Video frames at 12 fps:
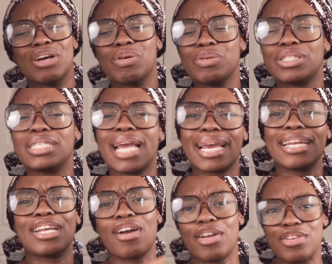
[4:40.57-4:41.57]
who's checking
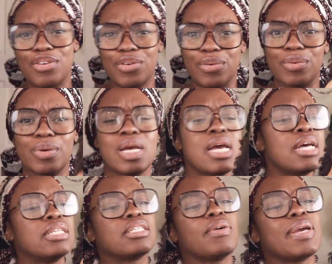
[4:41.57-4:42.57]
in on you?
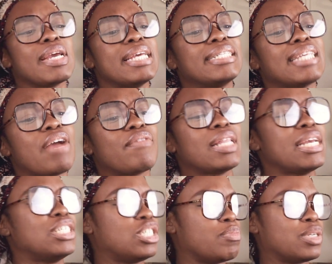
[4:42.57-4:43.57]
So is that
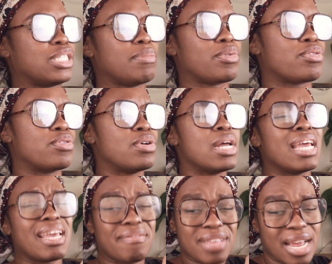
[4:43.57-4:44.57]
relationship reciprocal?
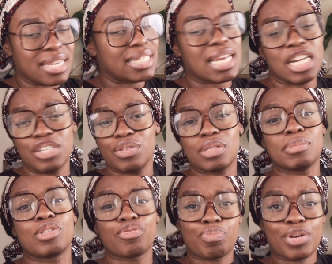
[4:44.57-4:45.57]
If not, it's time to do some
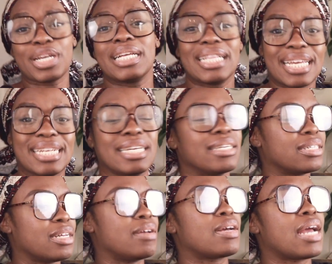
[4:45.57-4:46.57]
spring cleaning,
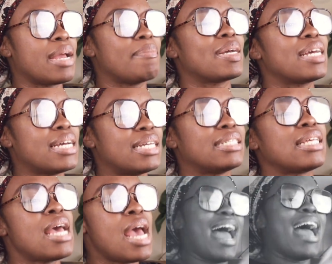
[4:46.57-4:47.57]
okay? Because
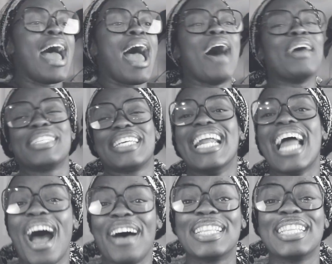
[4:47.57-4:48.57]

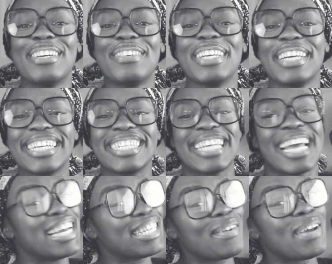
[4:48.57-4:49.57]
I was literally gonna say,
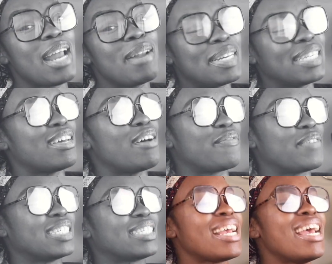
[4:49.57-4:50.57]
it's okay to be
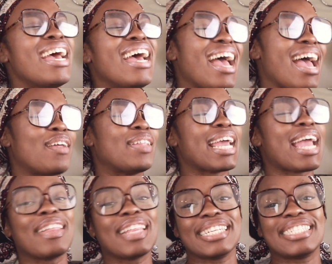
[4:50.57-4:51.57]
selfish. I don't like
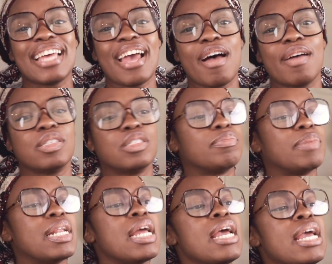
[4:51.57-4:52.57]
how that sounds,
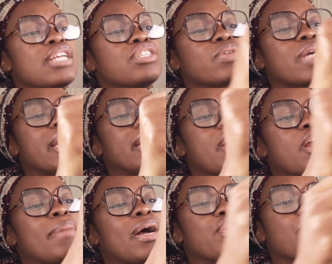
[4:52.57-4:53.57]
but it's okay to care
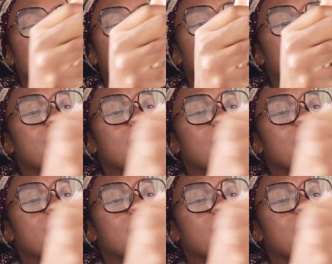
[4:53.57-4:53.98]
about you.